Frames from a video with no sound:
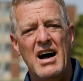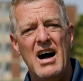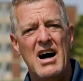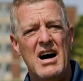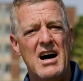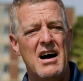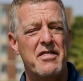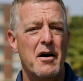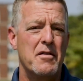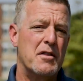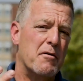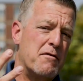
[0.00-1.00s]
Uh,
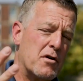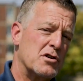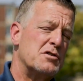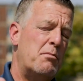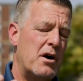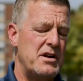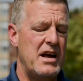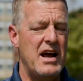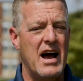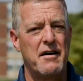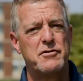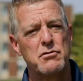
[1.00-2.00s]
the, the first
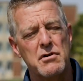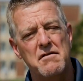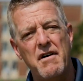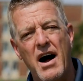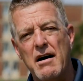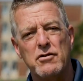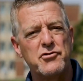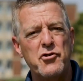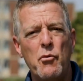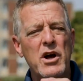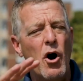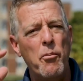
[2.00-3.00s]
Monday after revival.
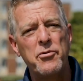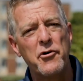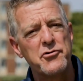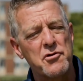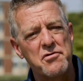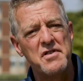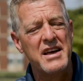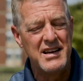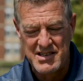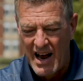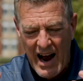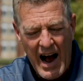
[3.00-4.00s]
So, we hope those are
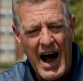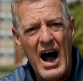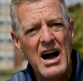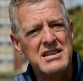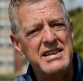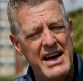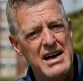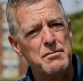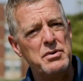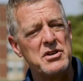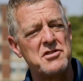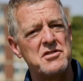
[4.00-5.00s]
things on
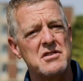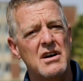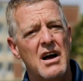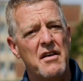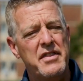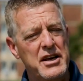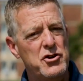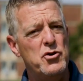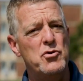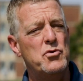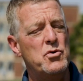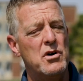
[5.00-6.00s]
campus that
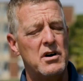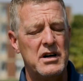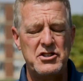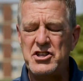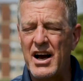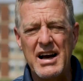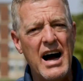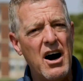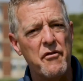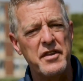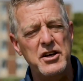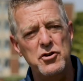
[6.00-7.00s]
you check
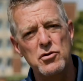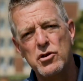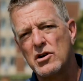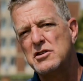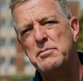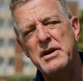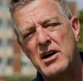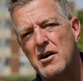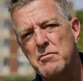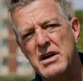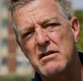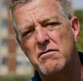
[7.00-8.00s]
out, that you look to
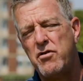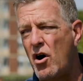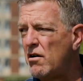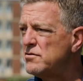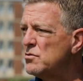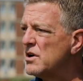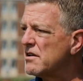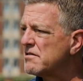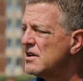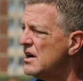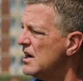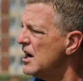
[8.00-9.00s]
become involved with.
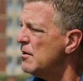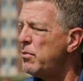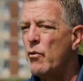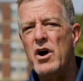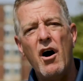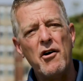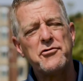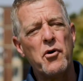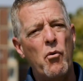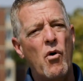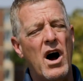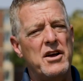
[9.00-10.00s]
But we also
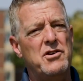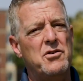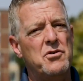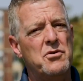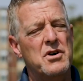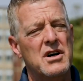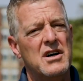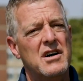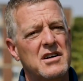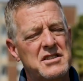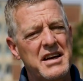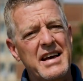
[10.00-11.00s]
want you
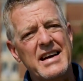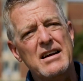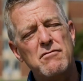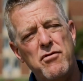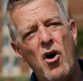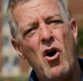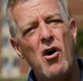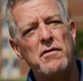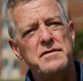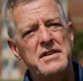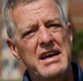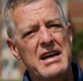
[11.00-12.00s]
to get
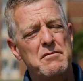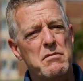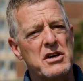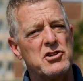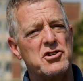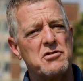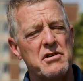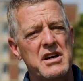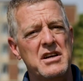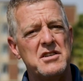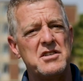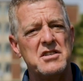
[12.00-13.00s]
involved in
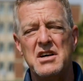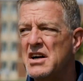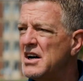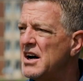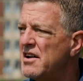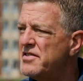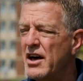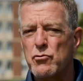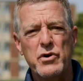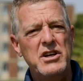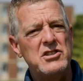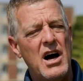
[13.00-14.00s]
ministries that
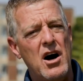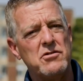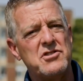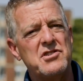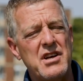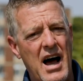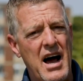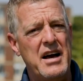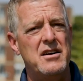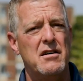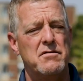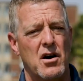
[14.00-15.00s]
reach
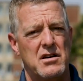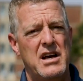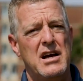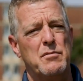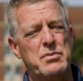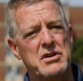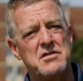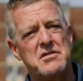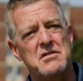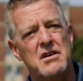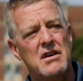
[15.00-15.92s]
outside of our campus.